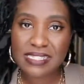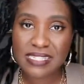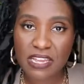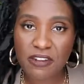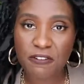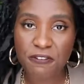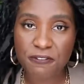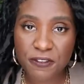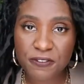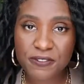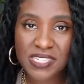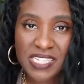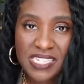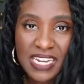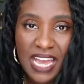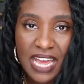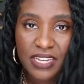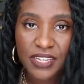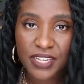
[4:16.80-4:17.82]
than a $15
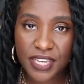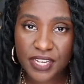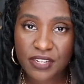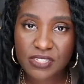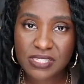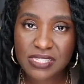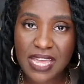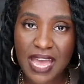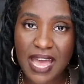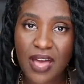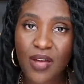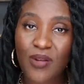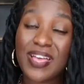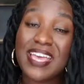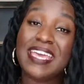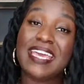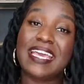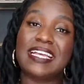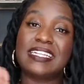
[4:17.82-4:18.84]
hairstyle.
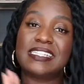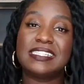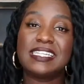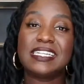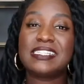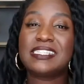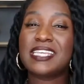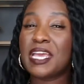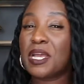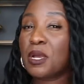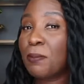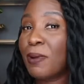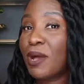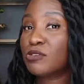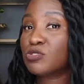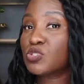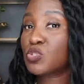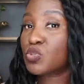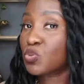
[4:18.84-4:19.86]
It did take
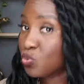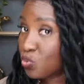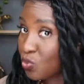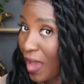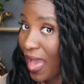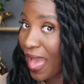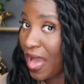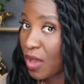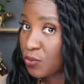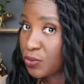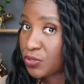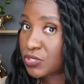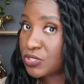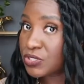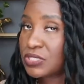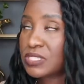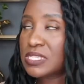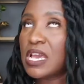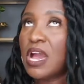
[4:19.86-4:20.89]
about 2
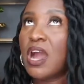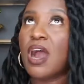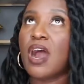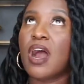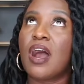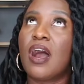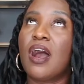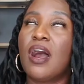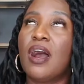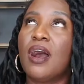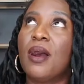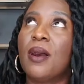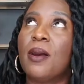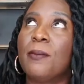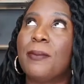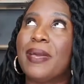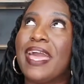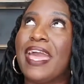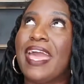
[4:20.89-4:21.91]
hours.
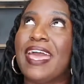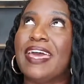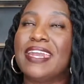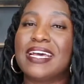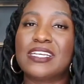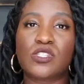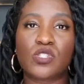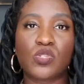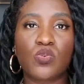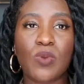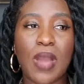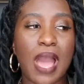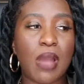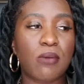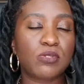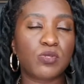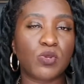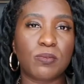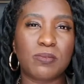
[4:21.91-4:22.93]
And that's 2
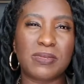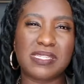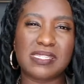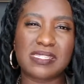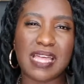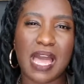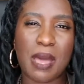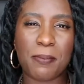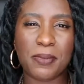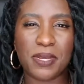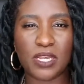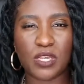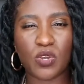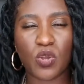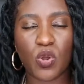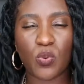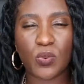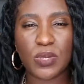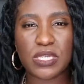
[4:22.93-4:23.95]
hours with me stopping and
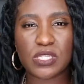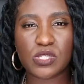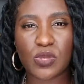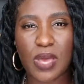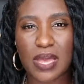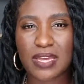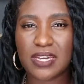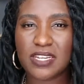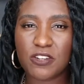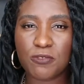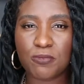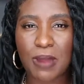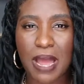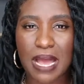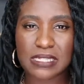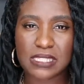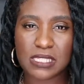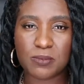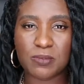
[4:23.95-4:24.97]
going, so I could have
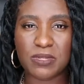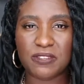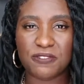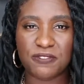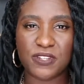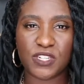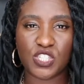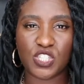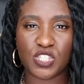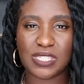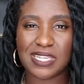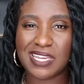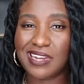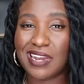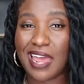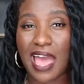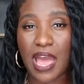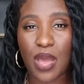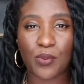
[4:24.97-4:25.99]
possibly finished it in
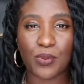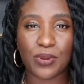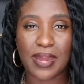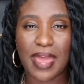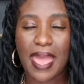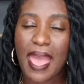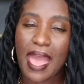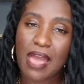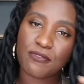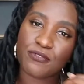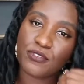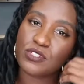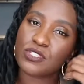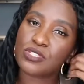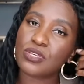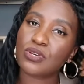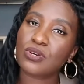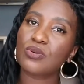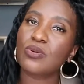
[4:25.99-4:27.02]
an hour and a half or
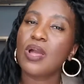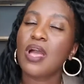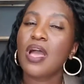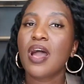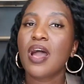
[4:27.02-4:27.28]
so.